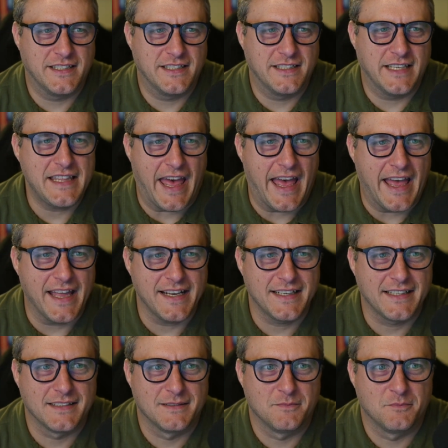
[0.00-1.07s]
that,
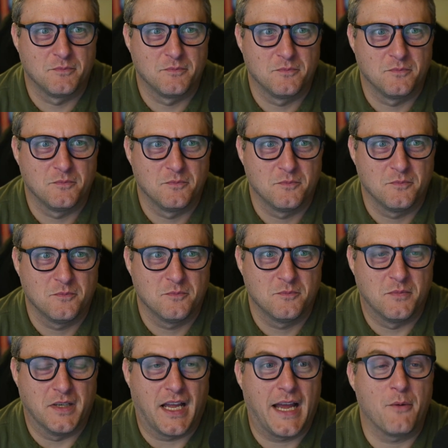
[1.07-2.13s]
but
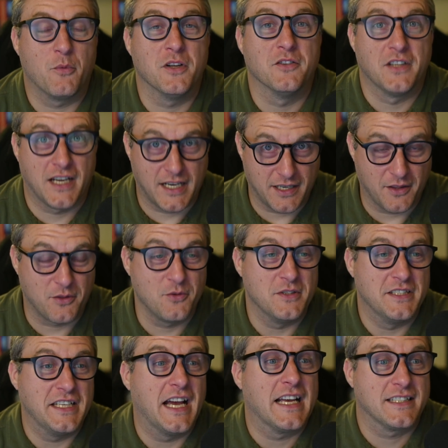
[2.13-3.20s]
I will nod
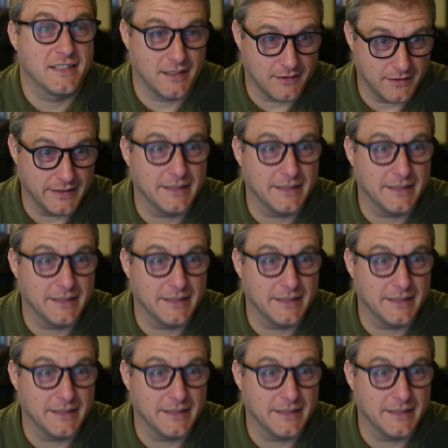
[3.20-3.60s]
enthusiastically.